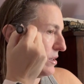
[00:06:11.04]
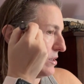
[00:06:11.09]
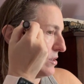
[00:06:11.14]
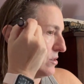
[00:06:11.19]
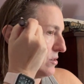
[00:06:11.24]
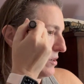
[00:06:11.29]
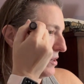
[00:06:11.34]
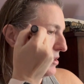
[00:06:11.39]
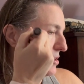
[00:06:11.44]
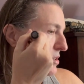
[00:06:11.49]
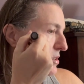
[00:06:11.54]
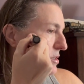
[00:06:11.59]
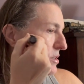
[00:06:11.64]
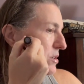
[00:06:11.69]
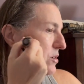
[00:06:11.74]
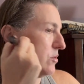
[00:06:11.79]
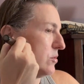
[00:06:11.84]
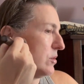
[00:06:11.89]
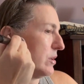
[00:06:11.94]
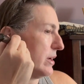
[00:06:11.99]
Try and just
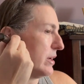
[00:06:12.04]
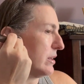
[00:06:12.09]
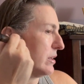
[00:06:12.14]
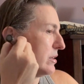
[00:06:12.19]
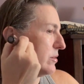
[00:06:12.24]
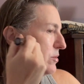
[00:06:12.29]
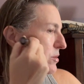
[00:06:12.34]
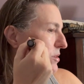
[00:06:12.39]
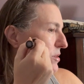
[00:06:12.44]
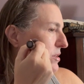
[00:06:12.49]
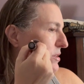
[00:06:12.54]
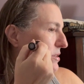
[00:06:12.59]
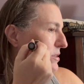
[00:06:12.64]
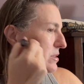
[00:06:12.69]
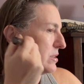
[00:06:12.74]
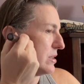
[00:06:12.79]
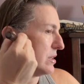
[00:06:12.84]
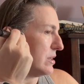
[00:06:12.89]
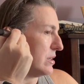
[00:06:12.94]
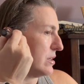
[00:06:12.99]
go lightly with this
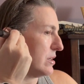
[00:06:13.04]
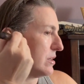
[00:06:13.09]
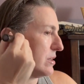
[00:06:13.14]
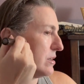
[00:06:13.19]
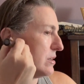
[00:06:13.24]
today.